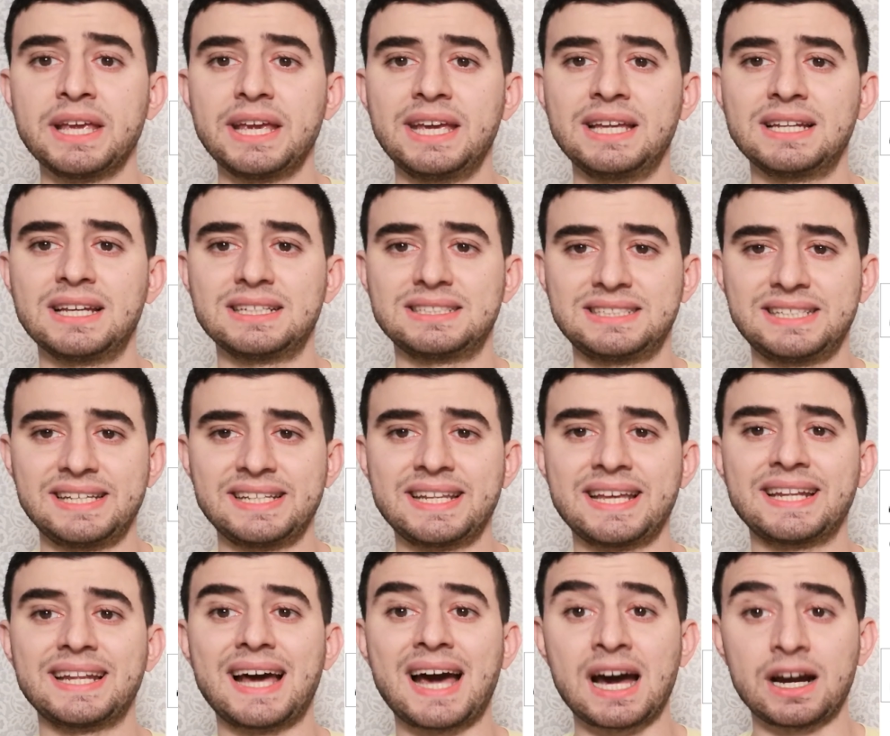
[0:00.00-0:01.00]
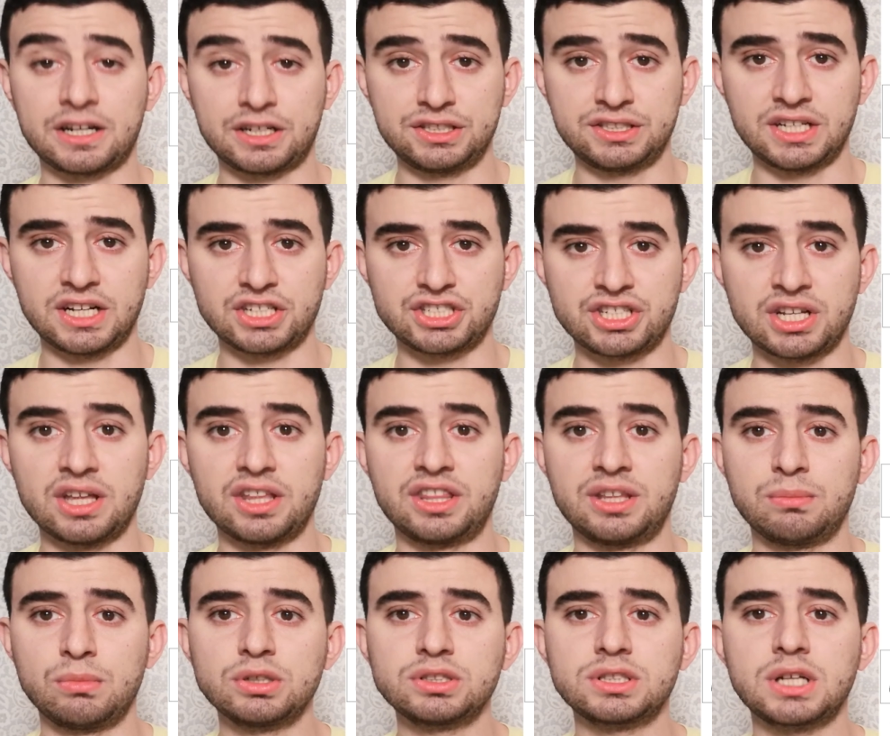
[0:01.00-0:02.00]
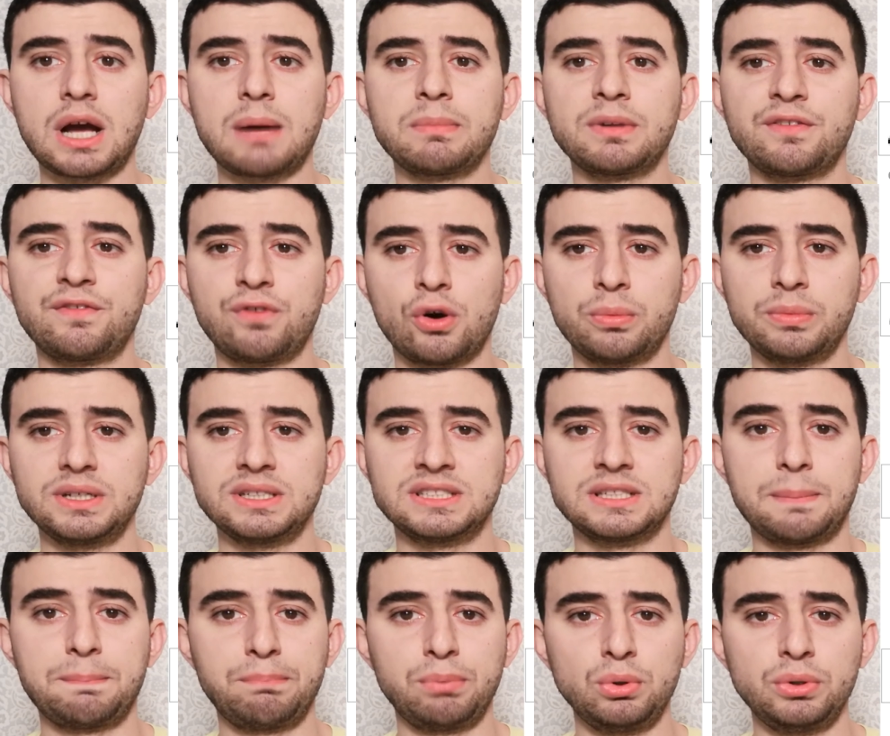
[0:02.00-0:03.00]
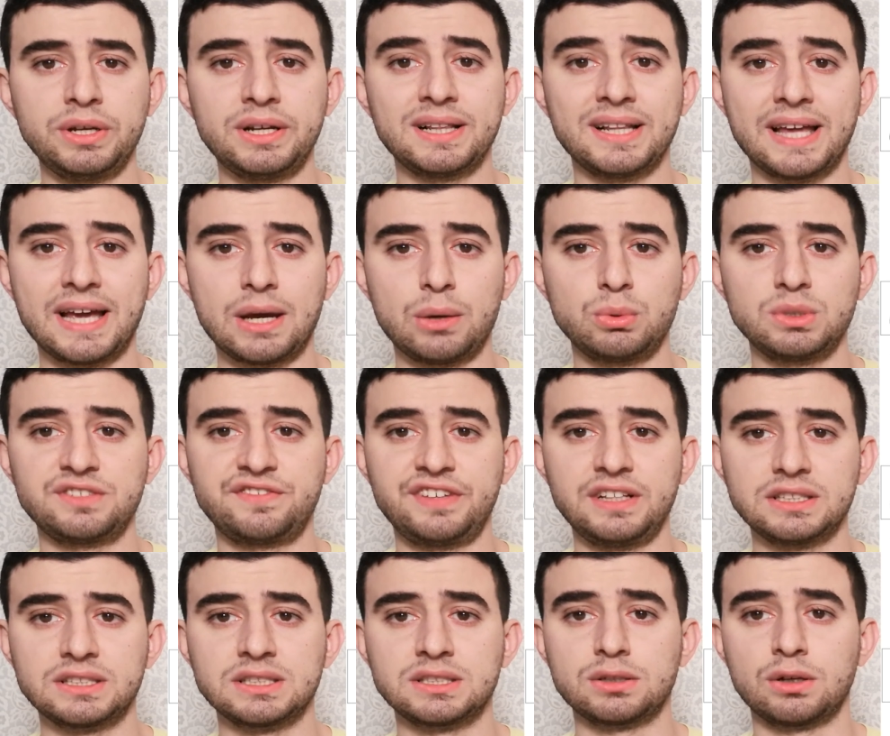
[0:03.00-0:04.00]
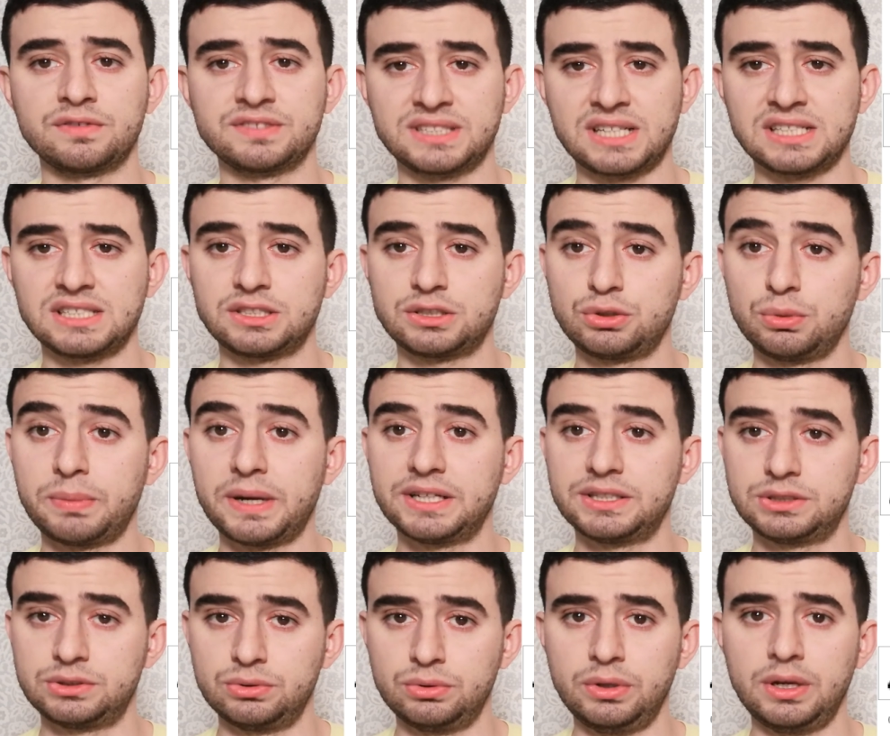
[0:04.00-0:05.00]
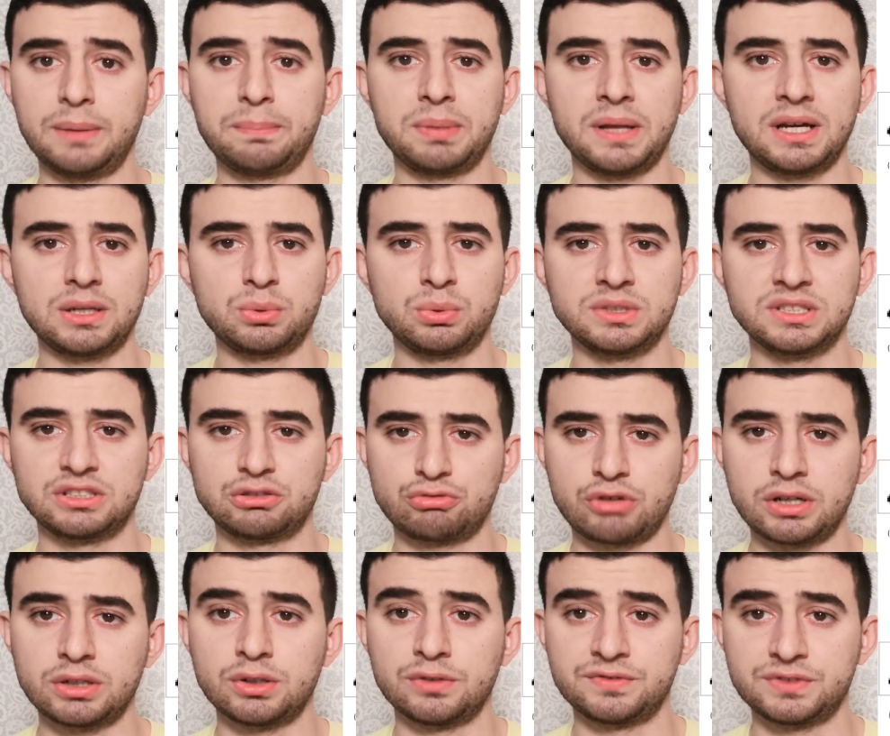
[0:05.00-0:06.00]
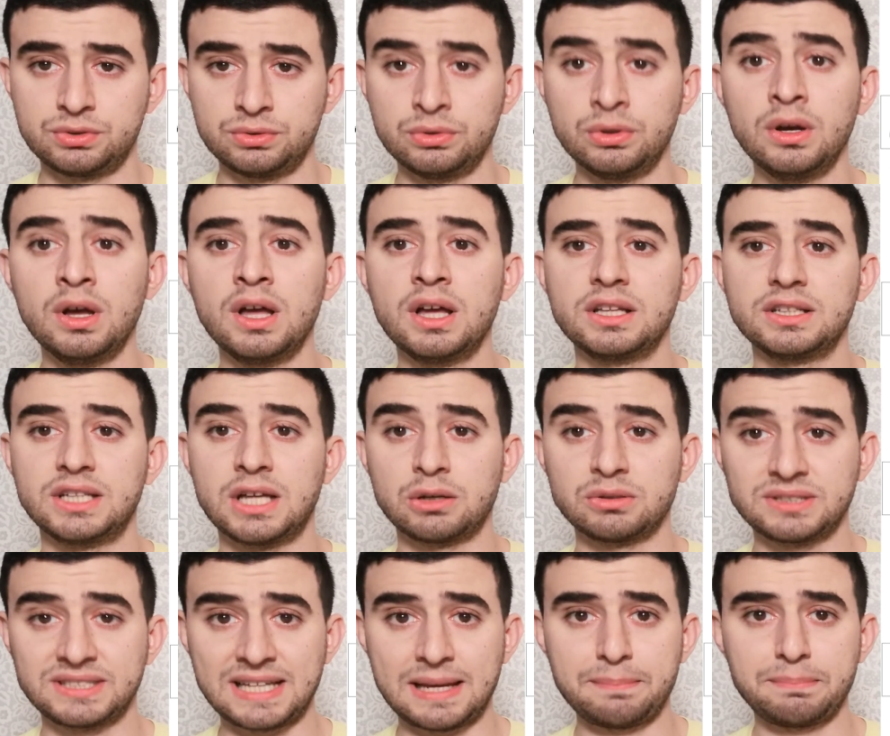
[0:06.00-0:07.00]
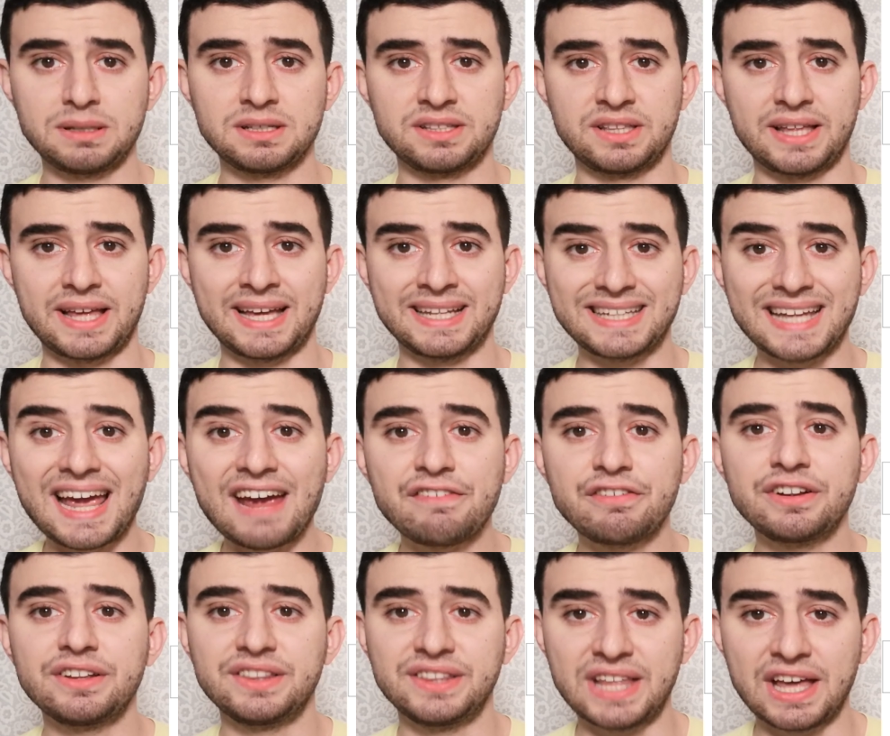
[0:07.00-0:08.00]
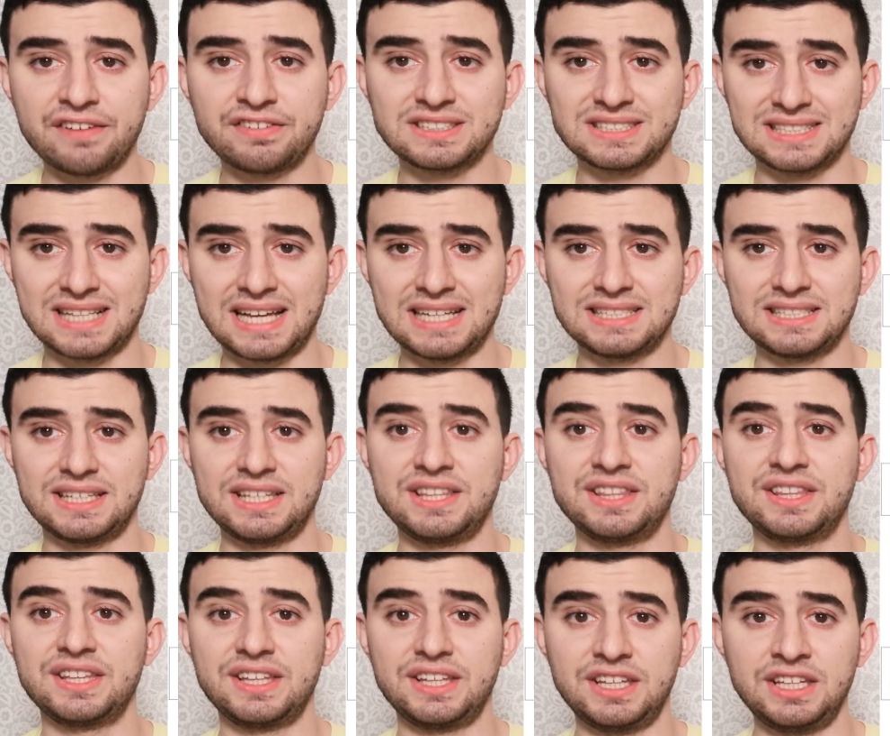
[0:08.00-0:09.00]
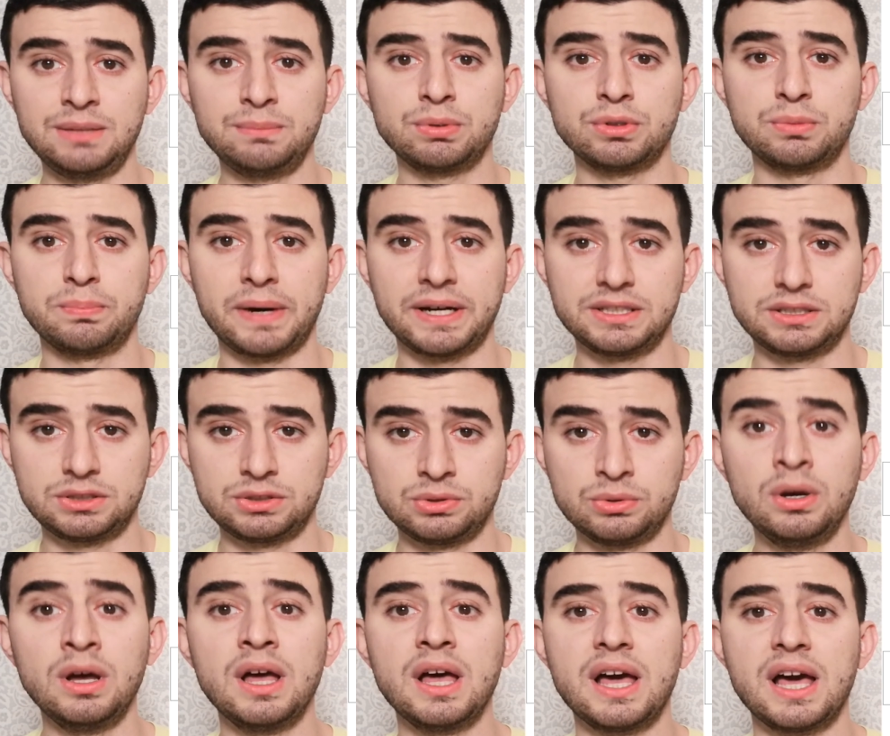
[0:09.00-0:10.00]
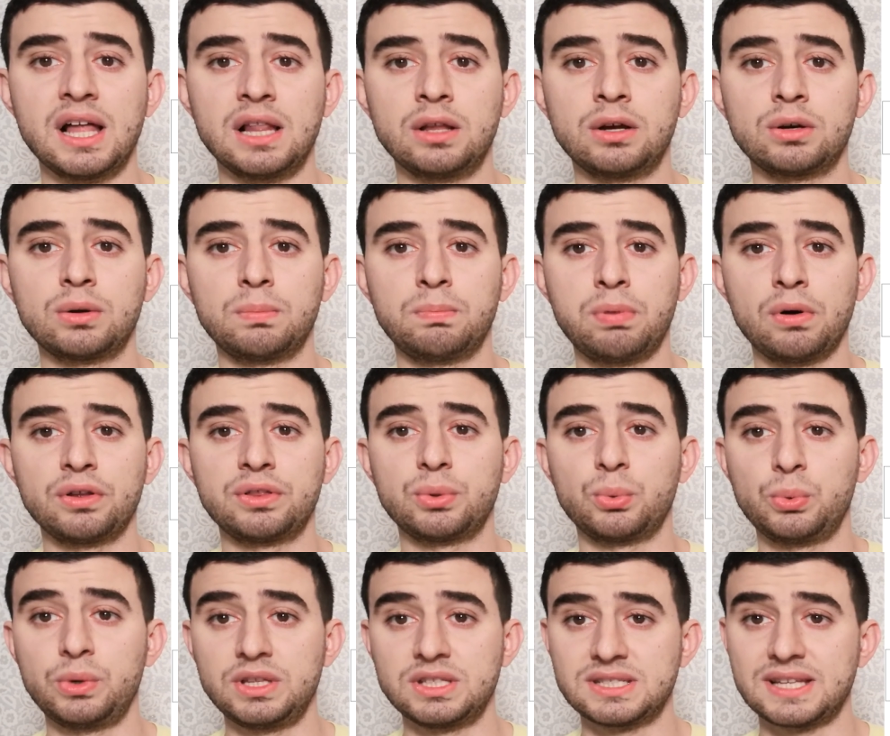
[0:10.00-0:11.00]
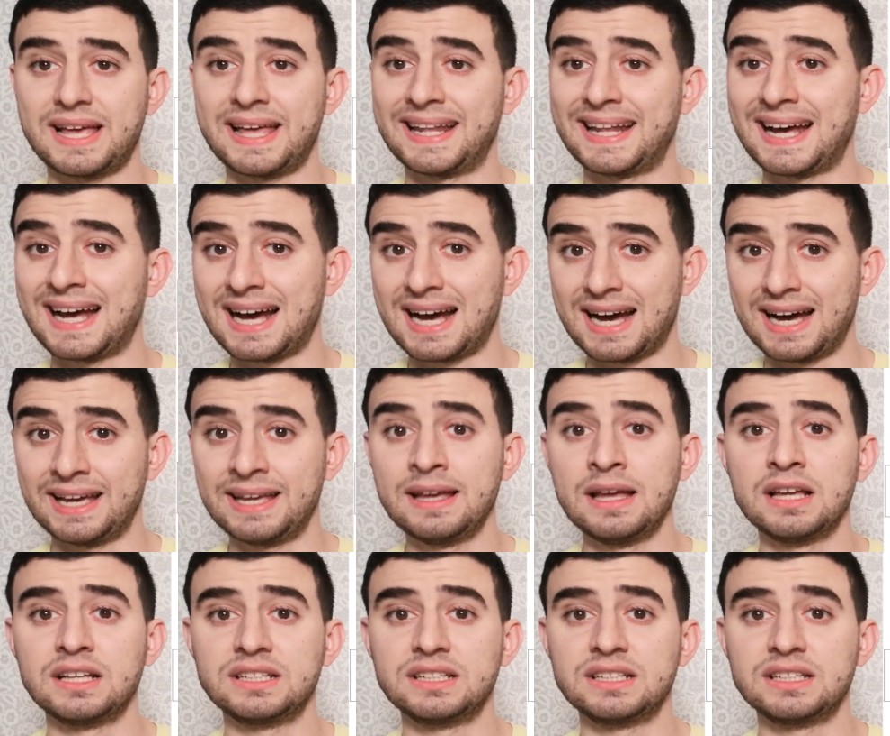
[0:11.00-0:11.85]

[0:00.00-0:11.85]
In a CNN architecture, the most common form is a pooling layer with filters of size 2 by 2 applied with a stride of 2, downsampled at every depth slice in the input by 2 along both width and height,